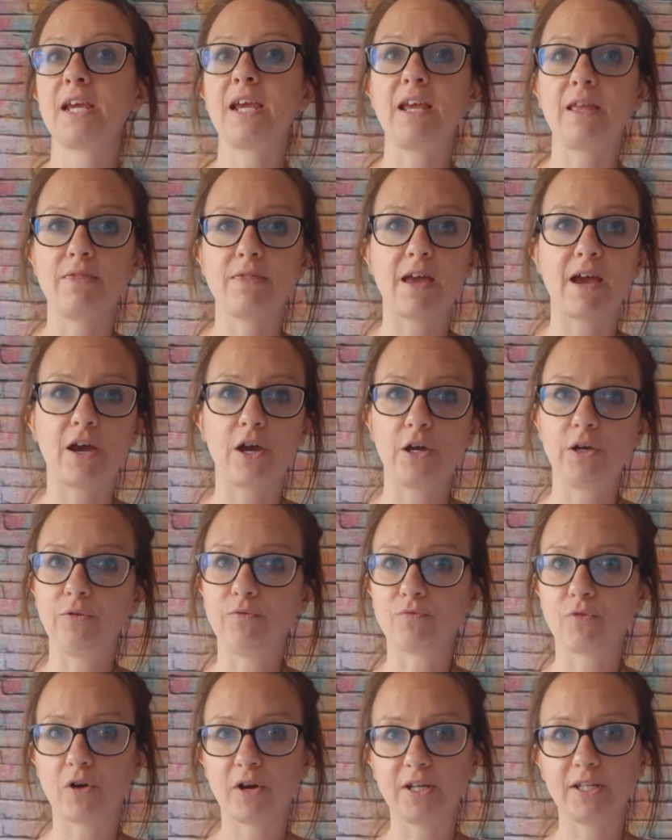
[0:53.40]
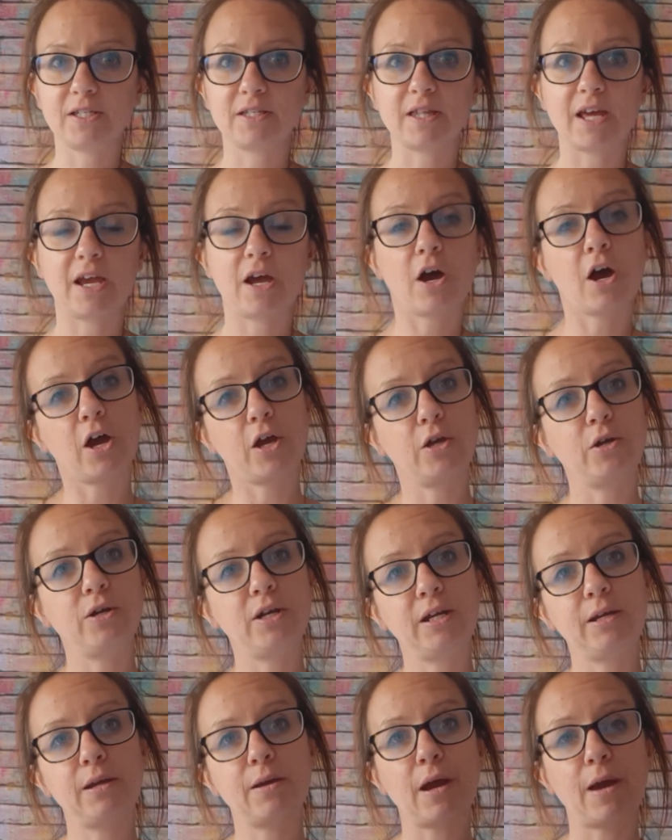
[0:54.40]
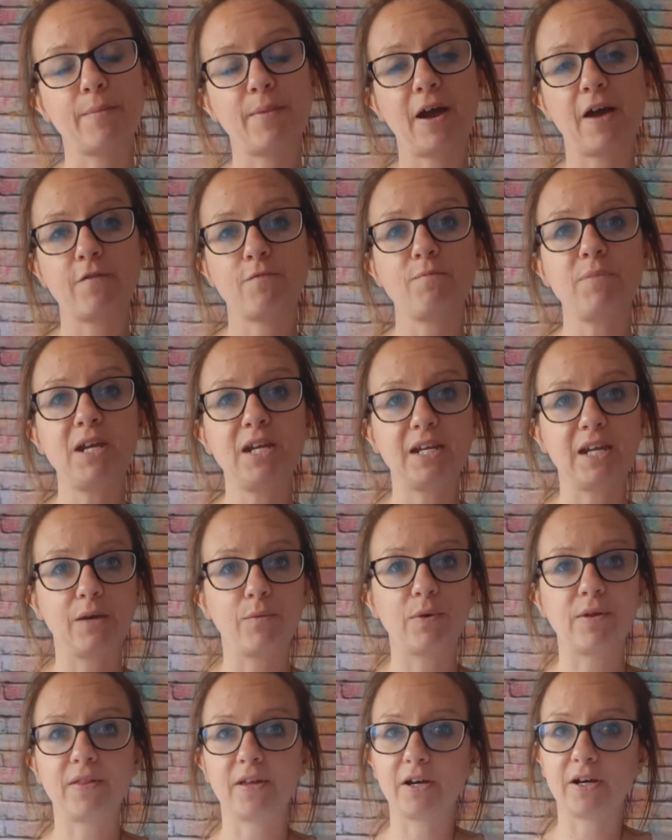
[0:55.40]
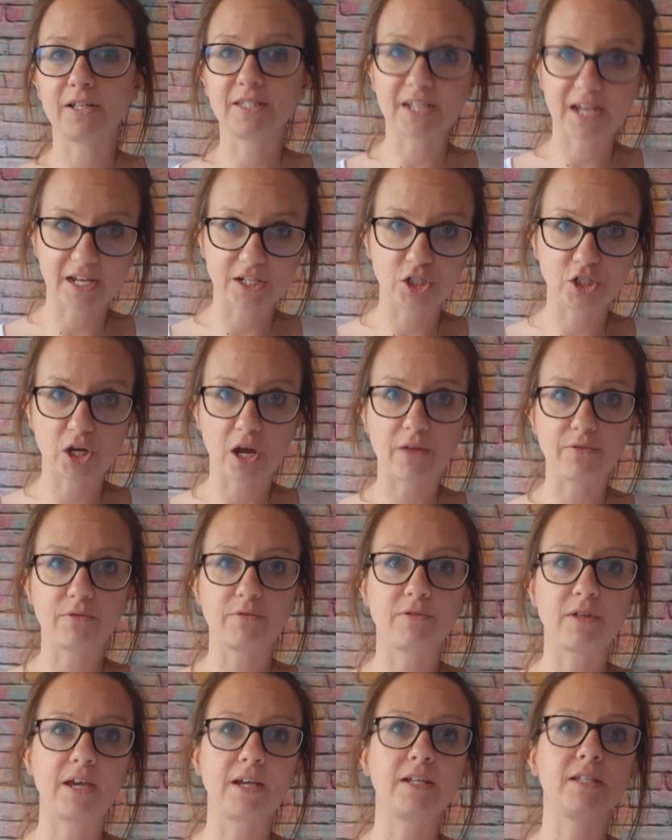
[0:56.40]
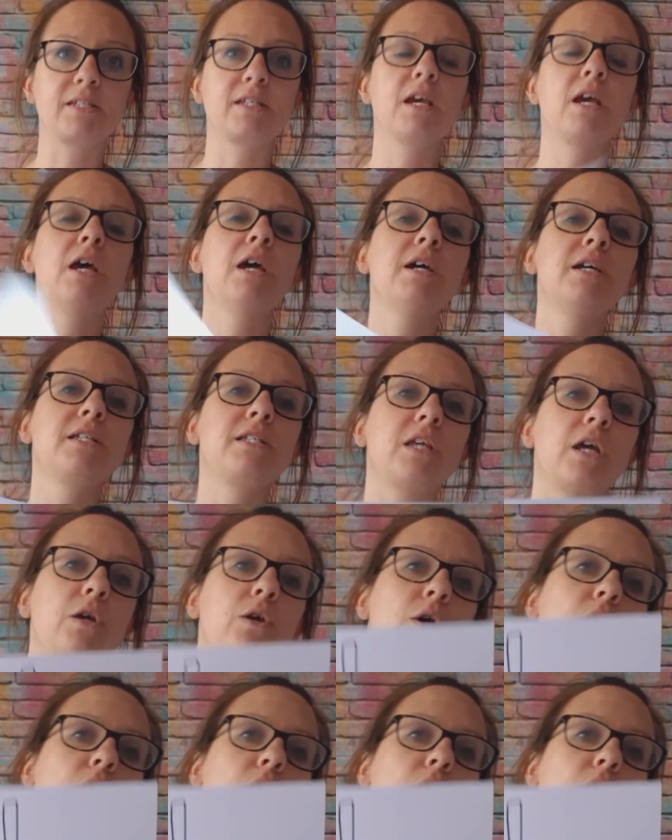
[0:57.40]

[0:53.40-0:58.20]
in their own right. They are only have meaning when they are attached to other things. So